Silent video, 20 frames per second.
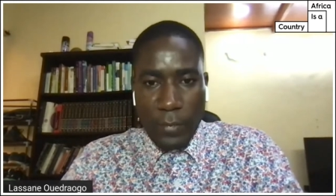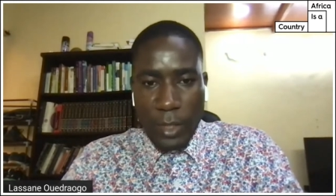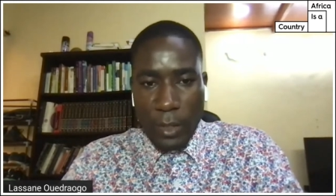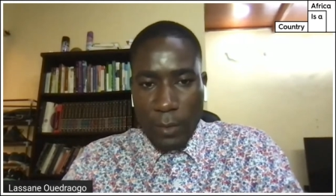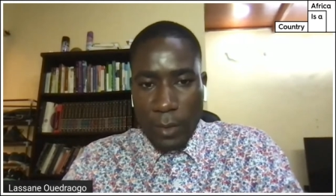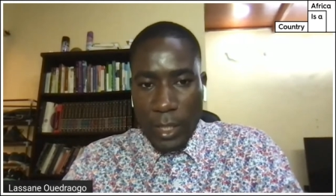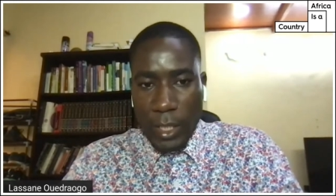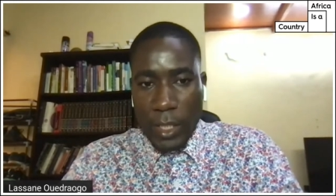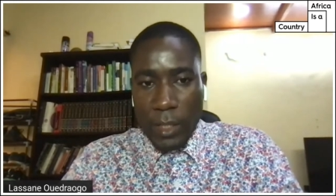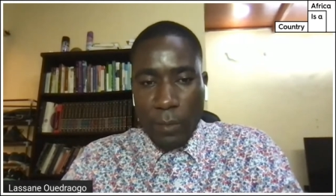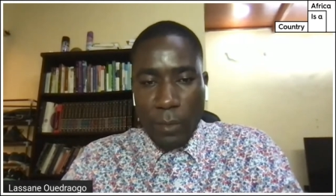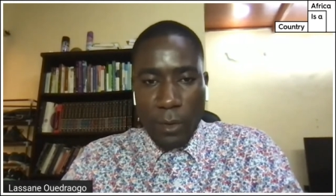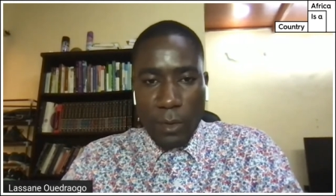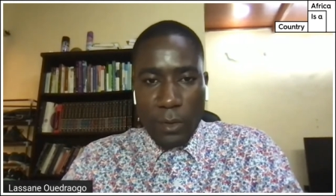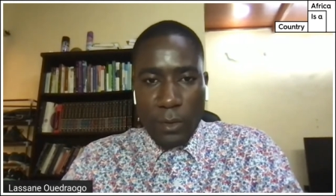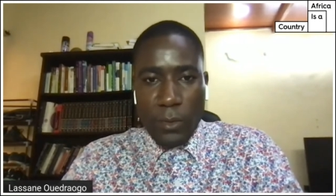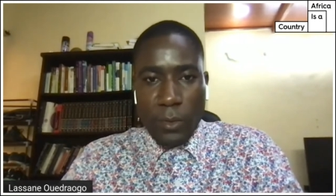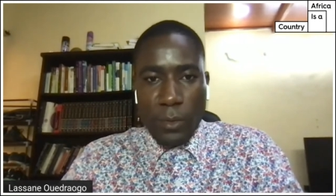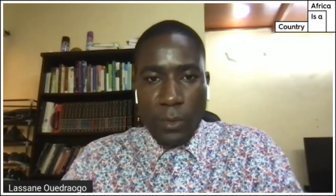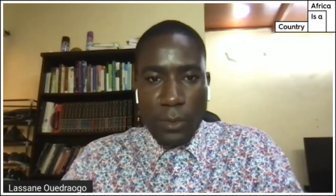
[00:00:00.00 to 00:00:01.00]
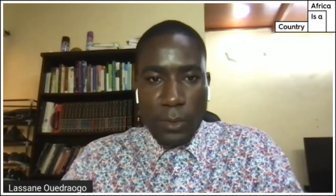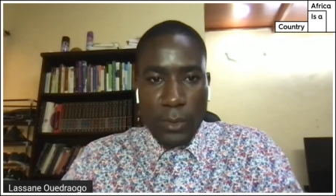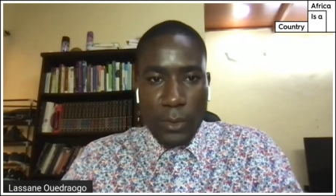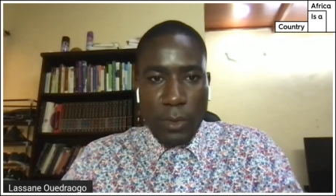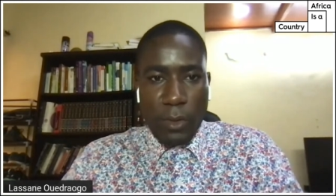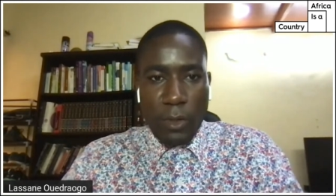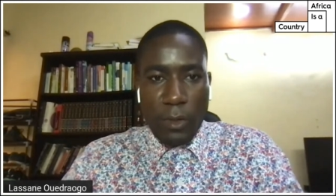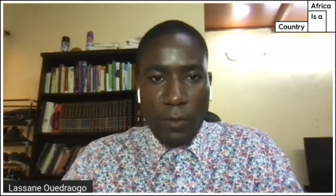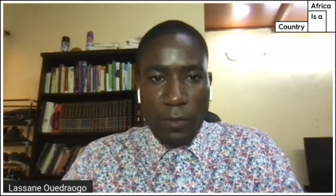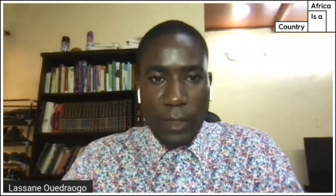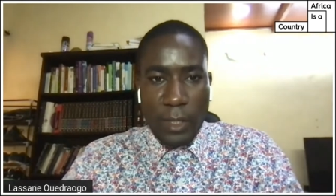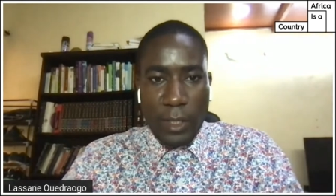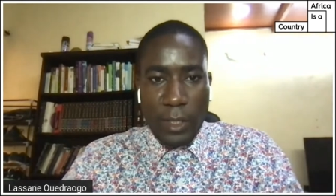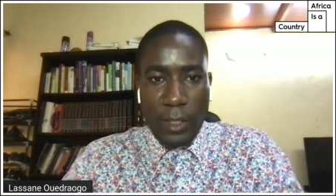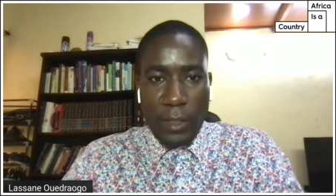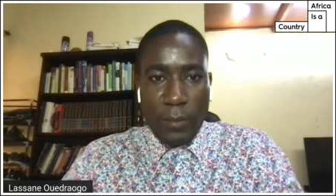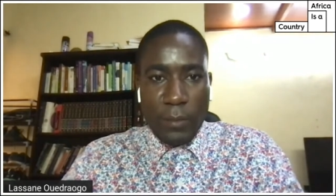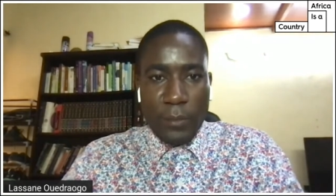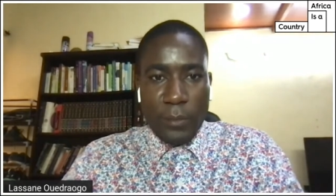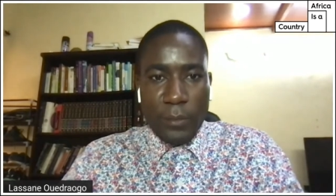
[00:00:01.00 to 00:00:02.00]
um, they were able to
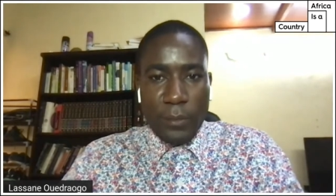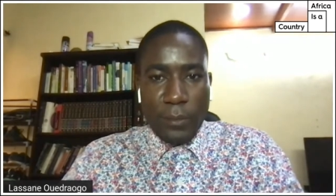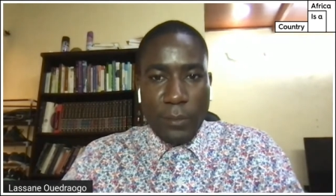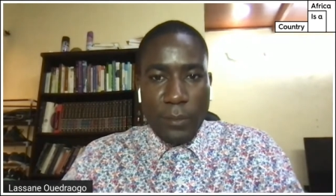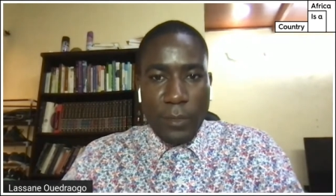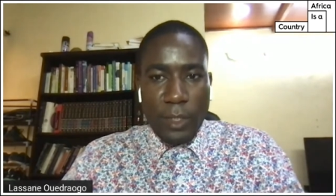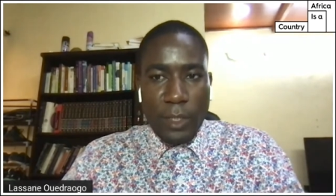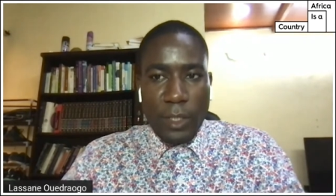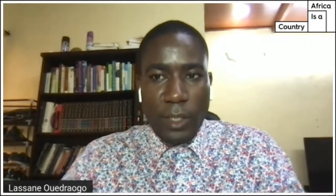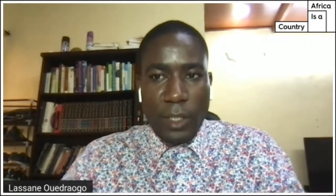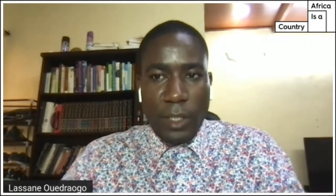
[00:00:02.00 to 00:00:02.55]
sort of uh,